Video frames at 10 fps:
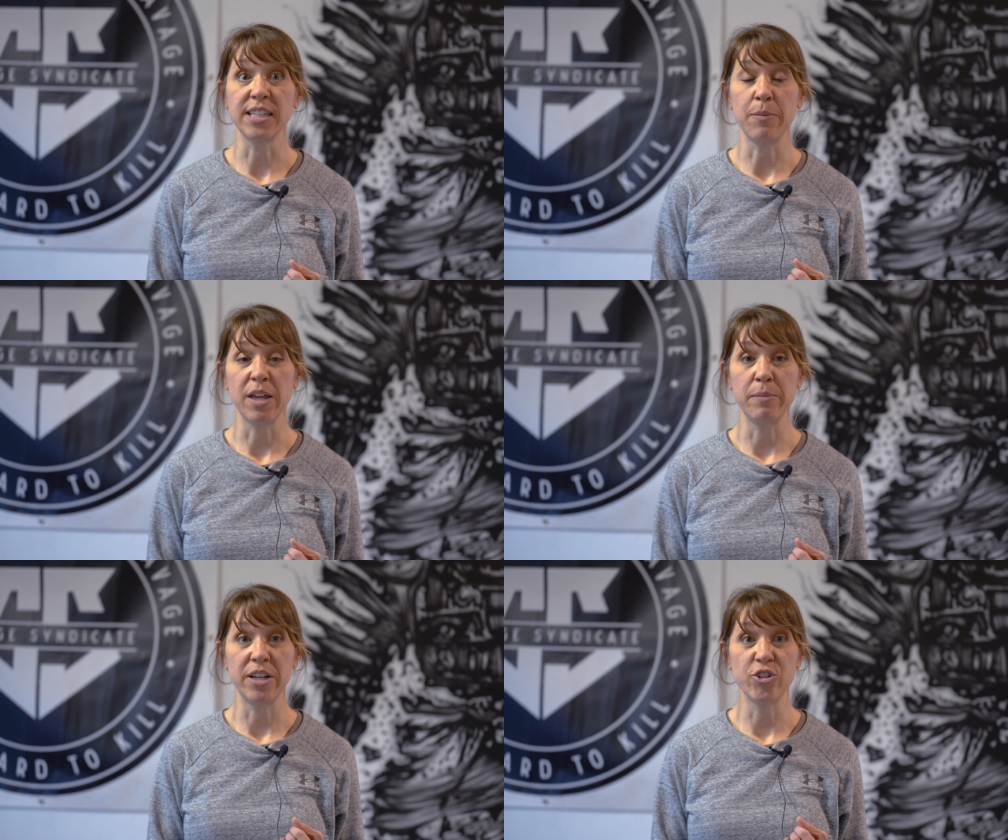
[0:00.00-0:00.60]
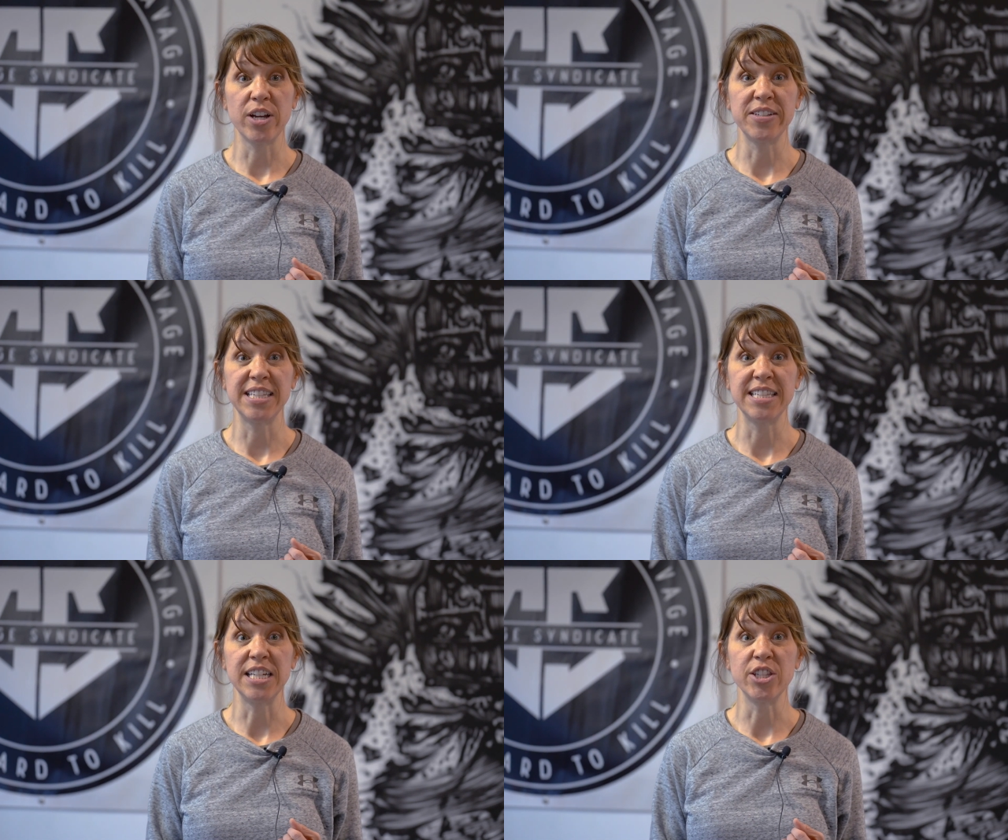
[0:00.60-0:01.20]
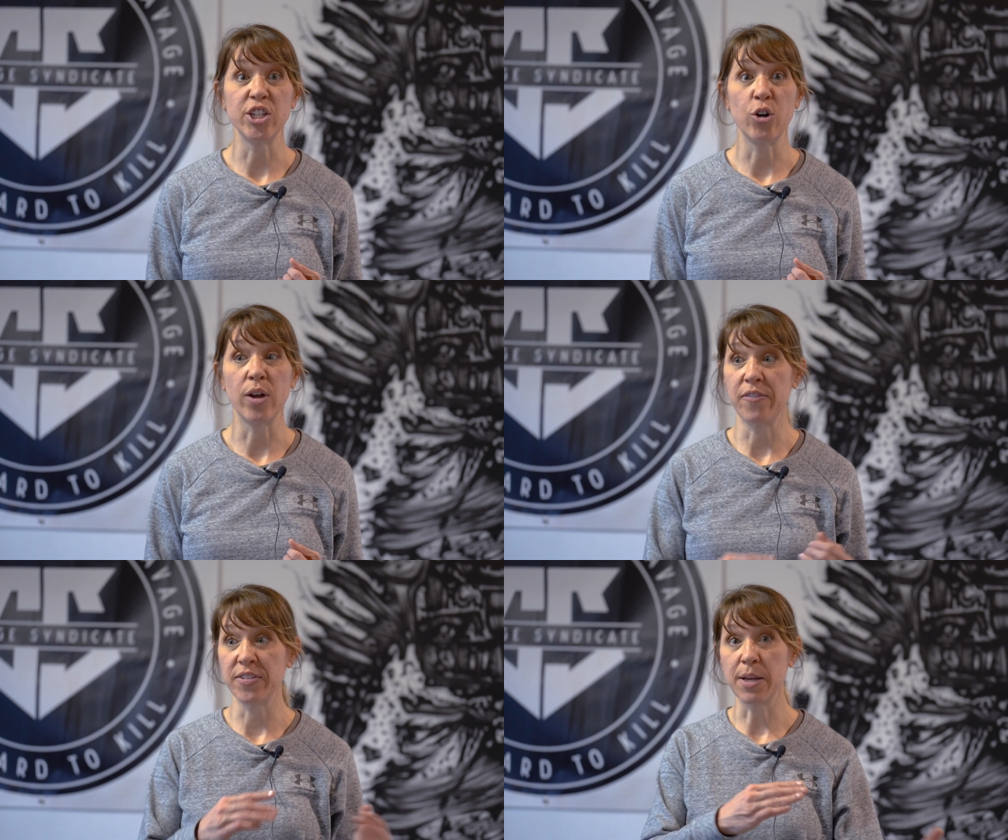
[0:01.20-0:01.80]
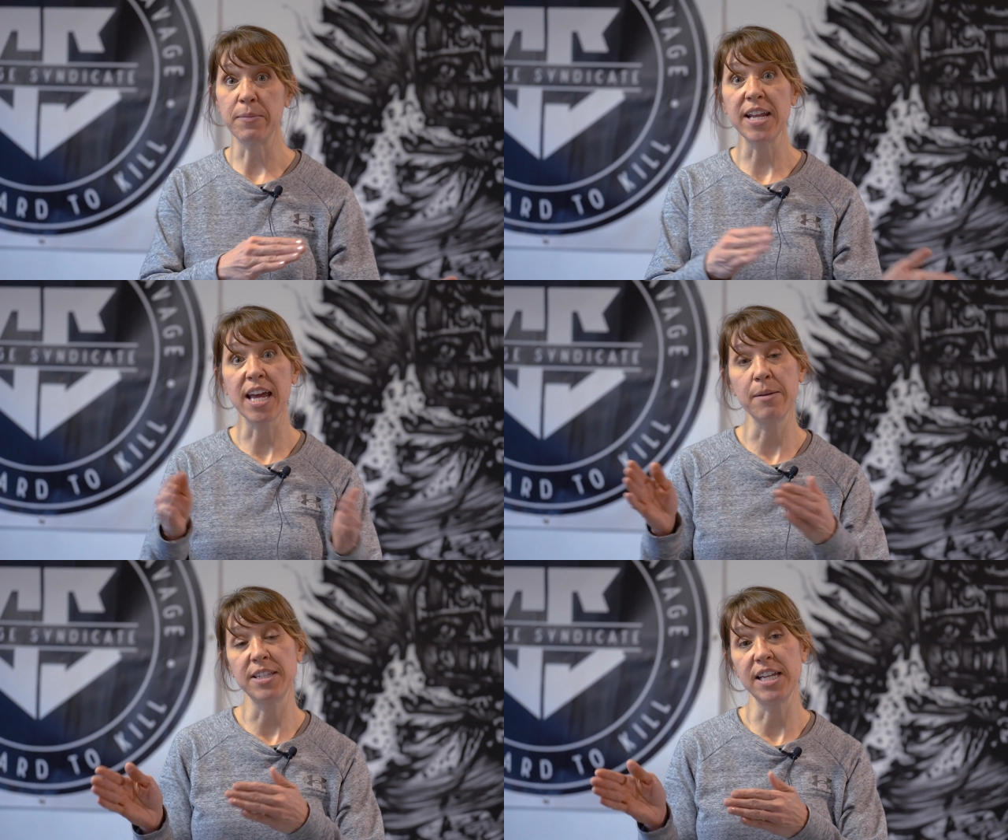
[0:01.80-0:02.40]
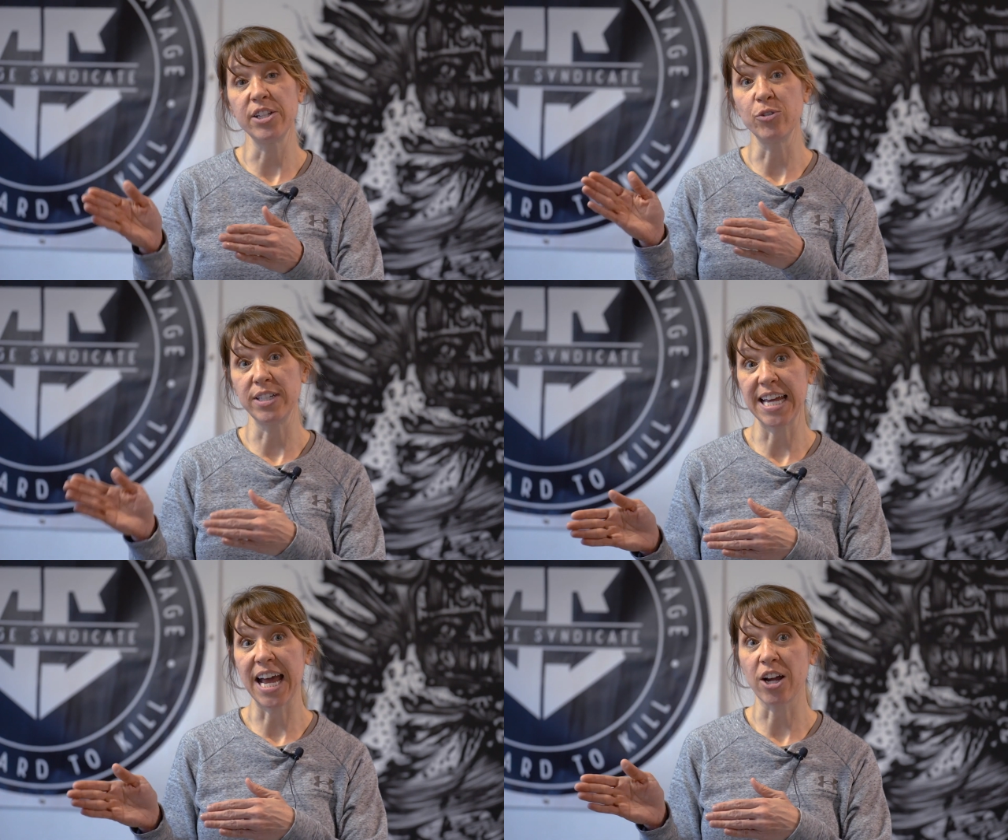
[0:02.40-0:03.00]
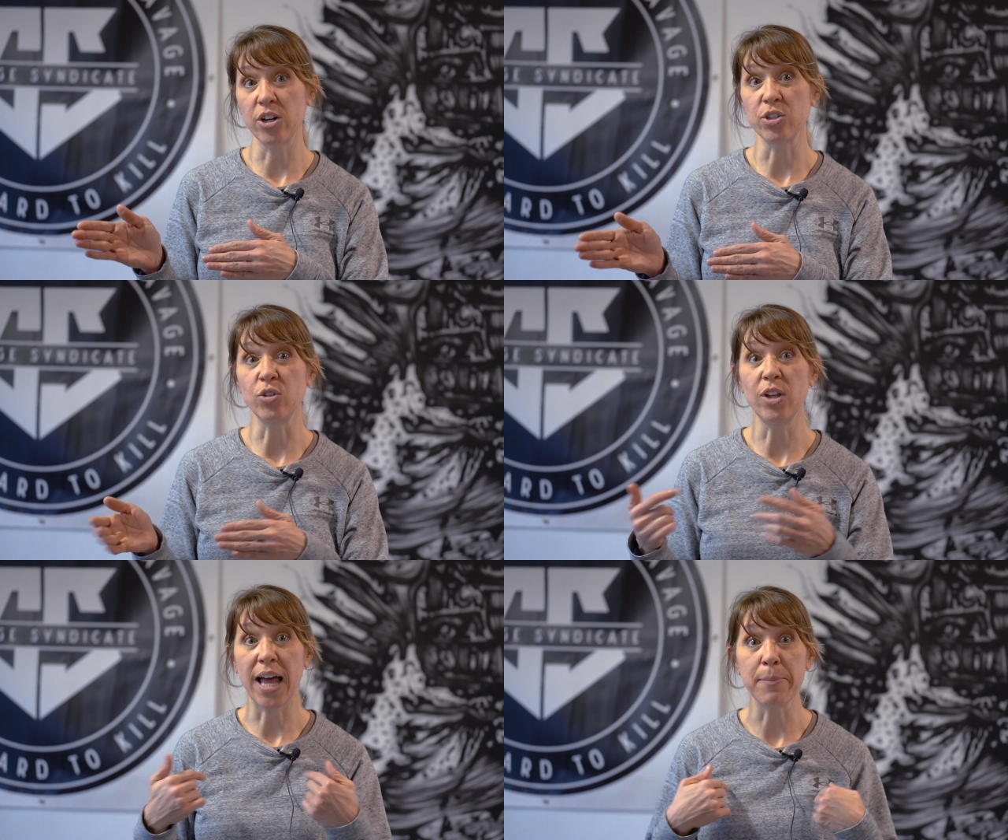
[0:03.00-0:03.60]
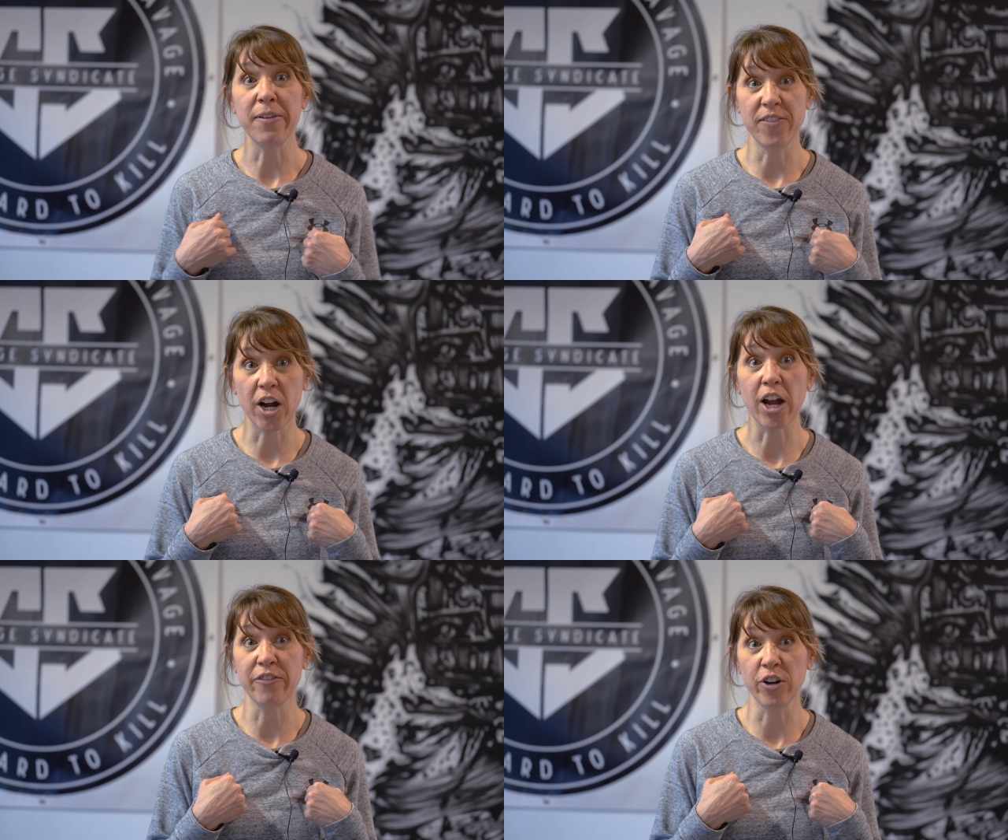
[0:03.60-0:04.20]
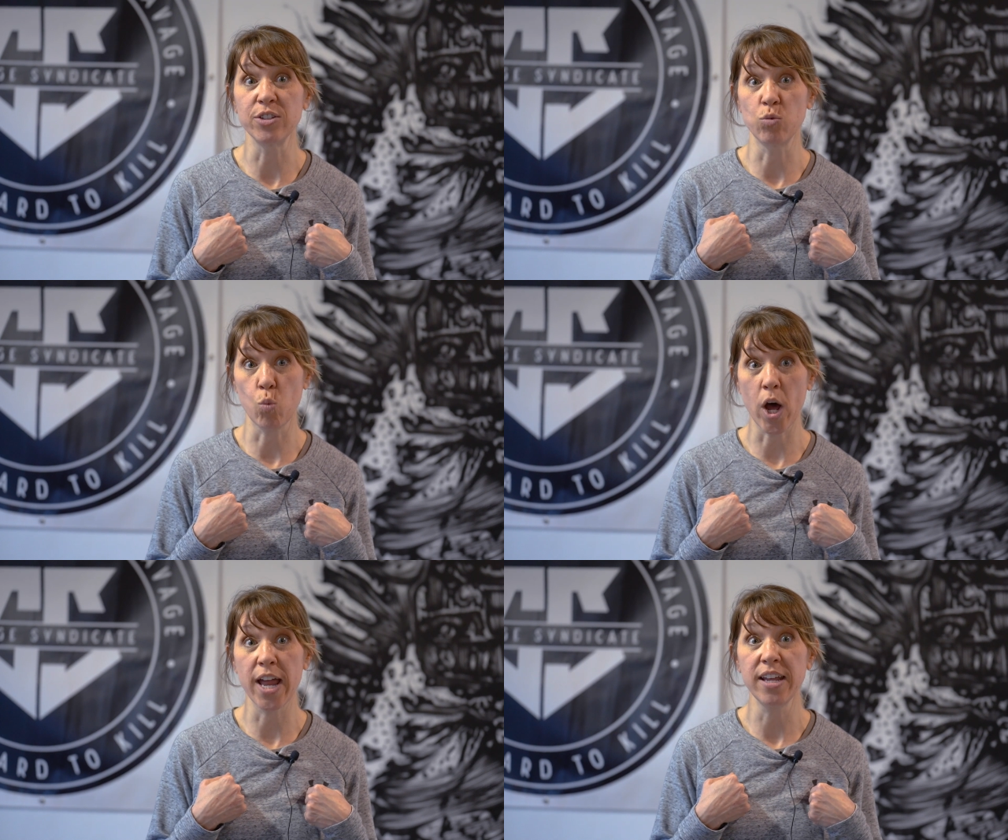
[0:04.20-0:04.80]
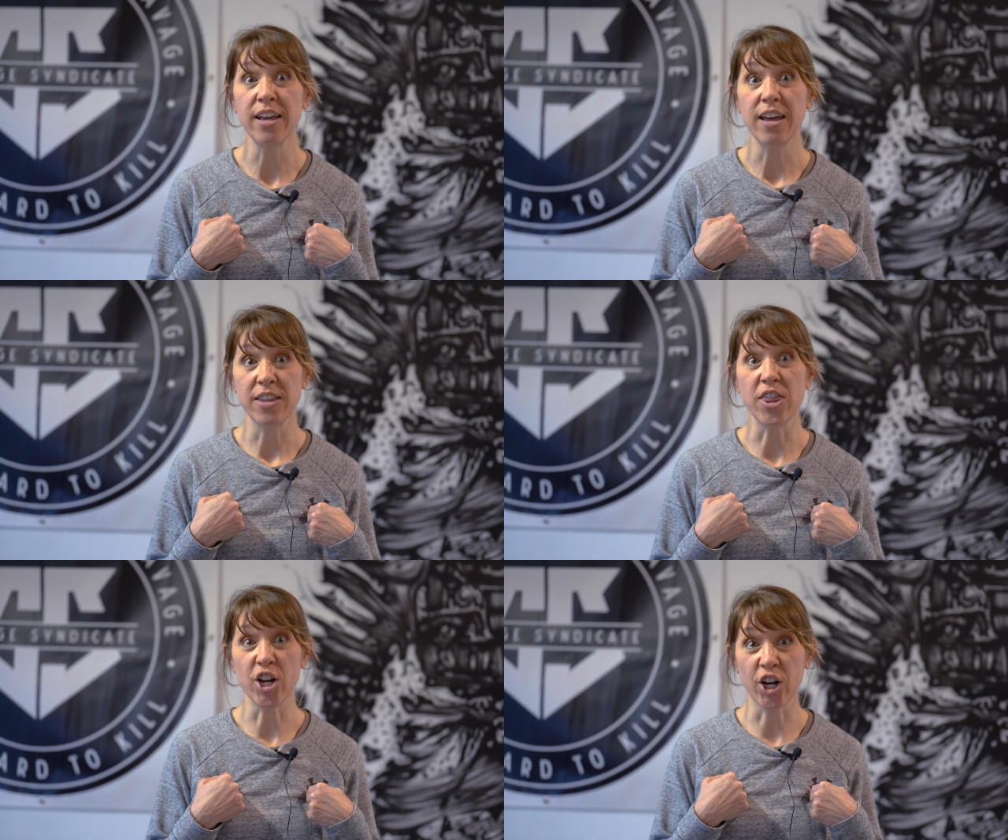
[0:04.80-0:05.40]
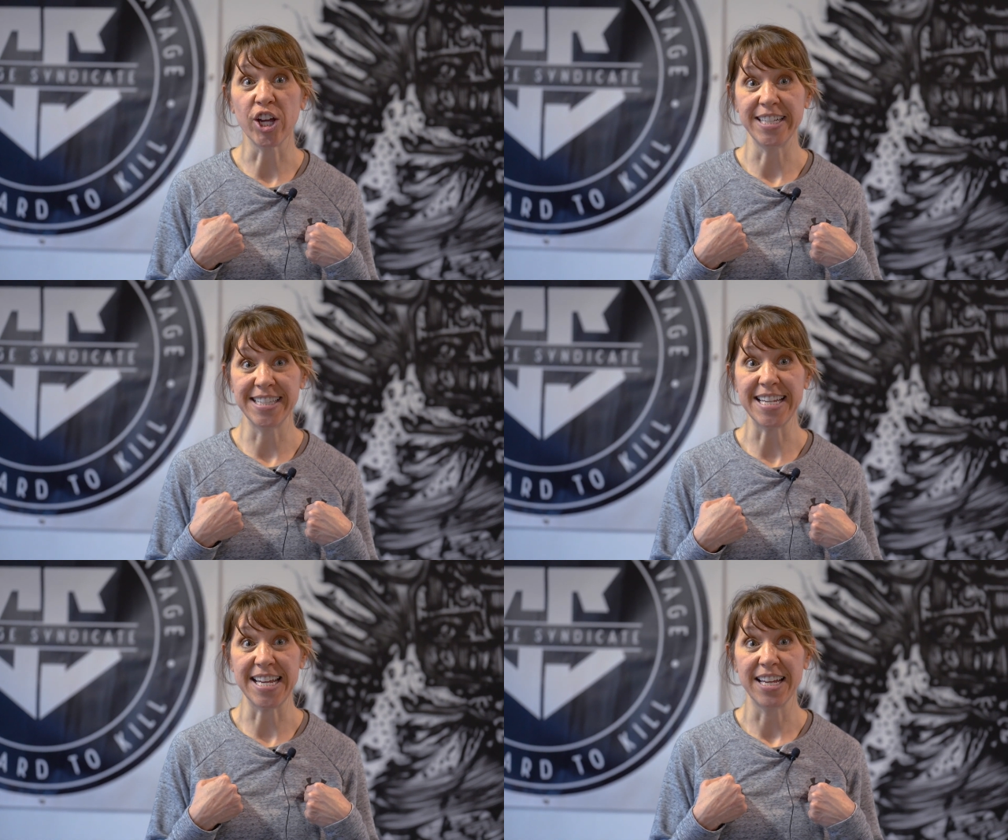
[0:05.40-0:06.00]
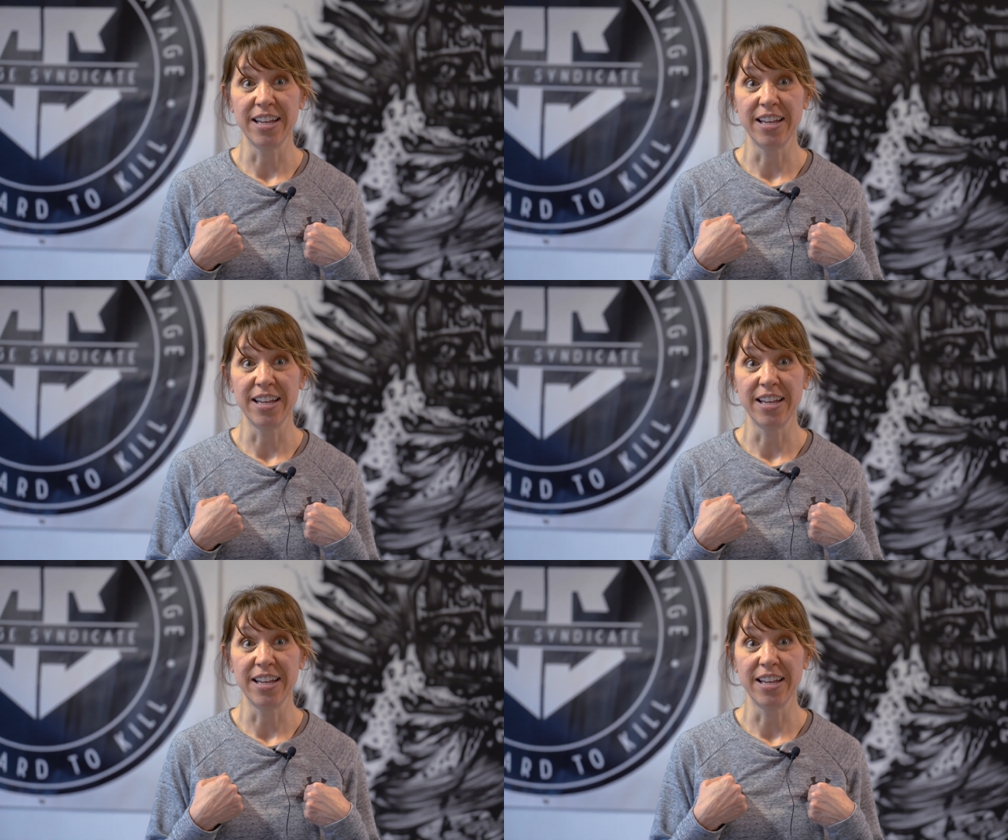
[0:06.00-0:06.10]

I'm the administrative assistant. So if somebody comes in to attack our school, I'm the very first one that they're gonna see.